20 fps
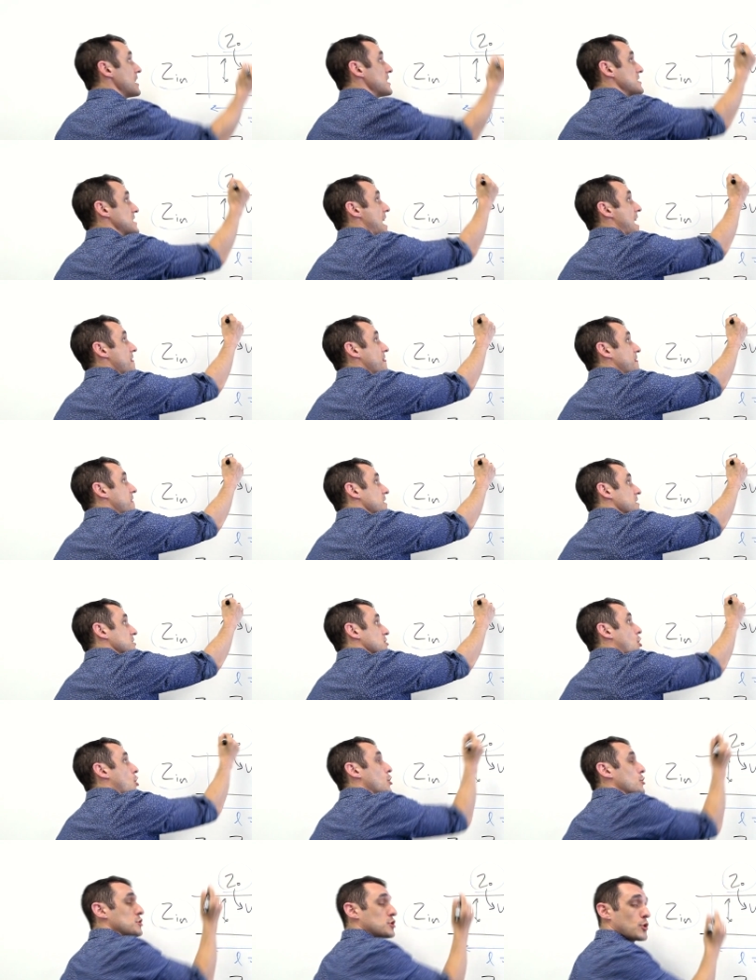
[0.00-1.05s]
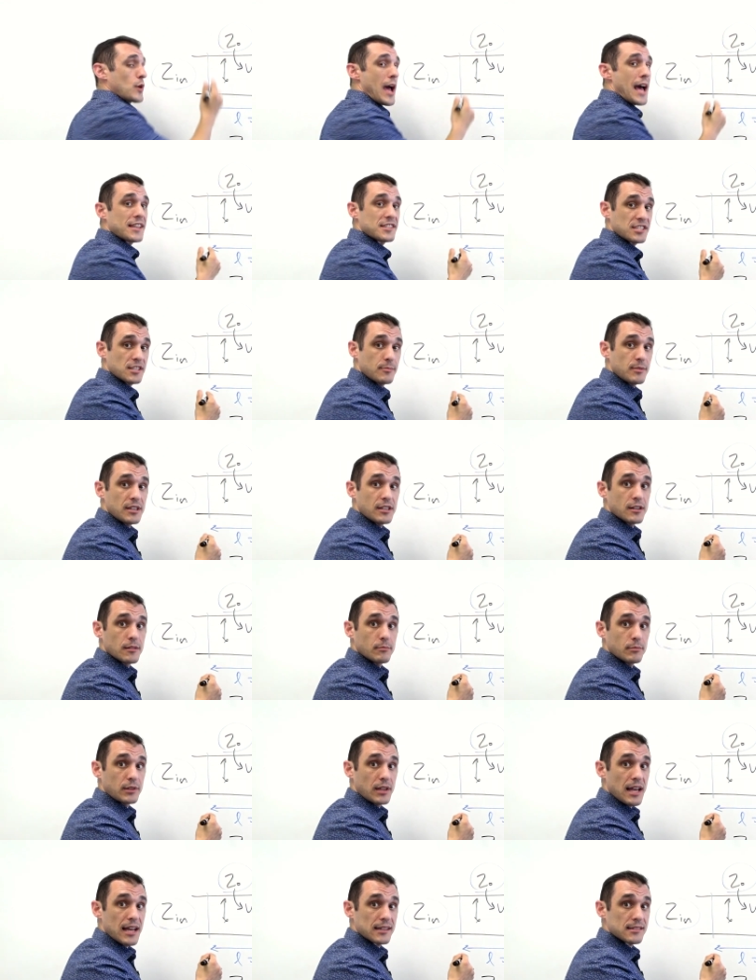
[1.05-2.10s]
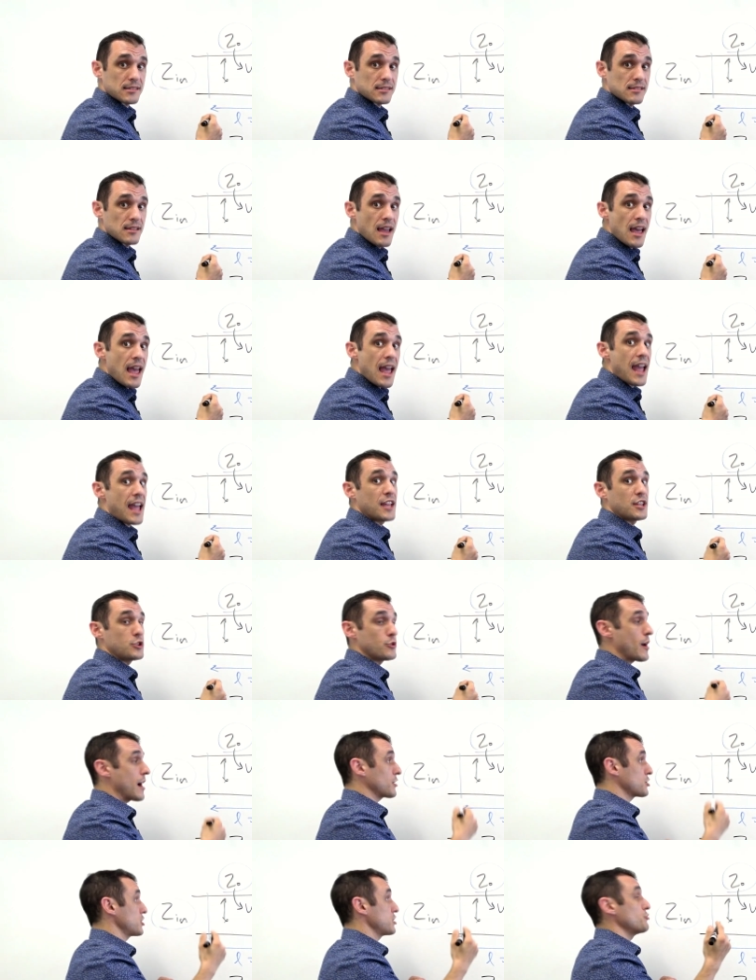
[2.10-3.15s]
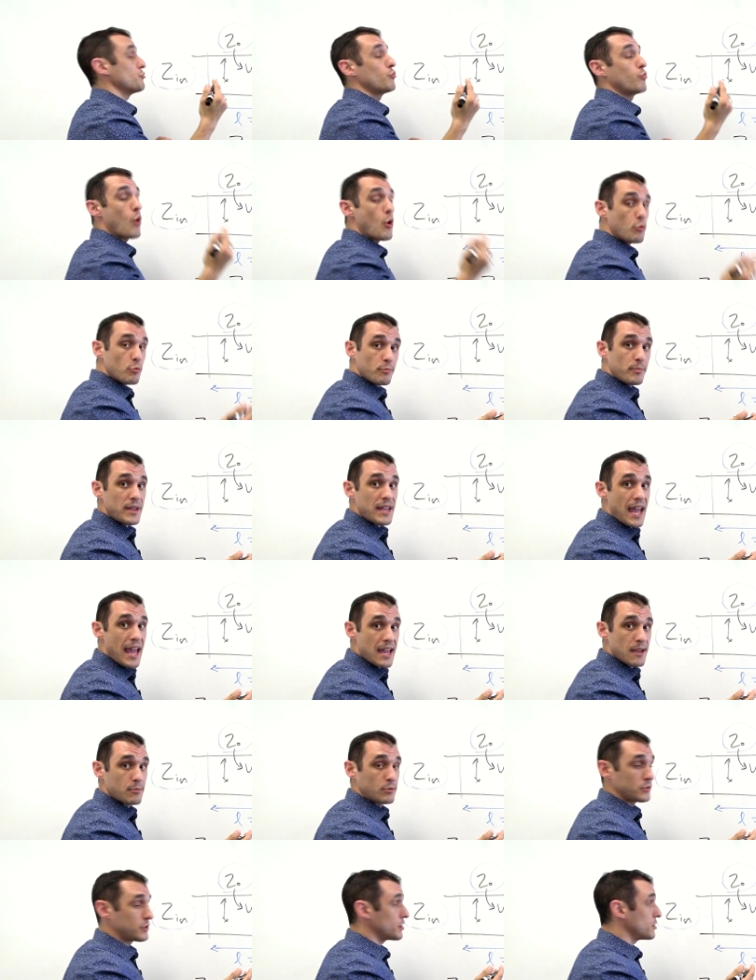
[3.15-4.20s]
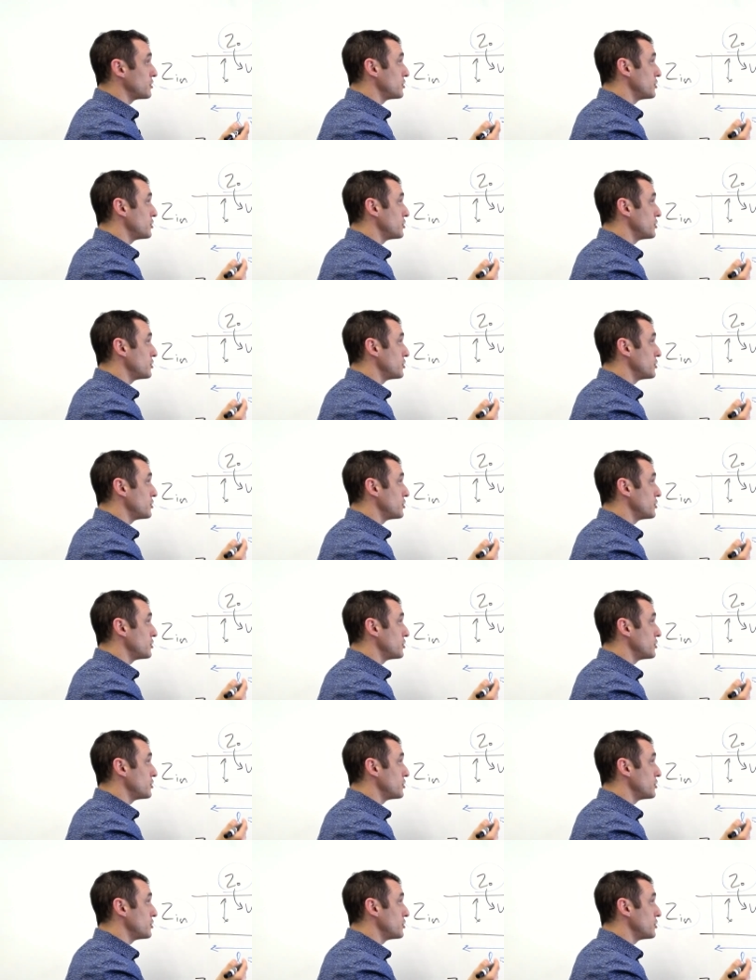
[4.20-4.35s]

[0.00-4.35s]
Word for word: is that this also has to be complex. And you actually won't be able to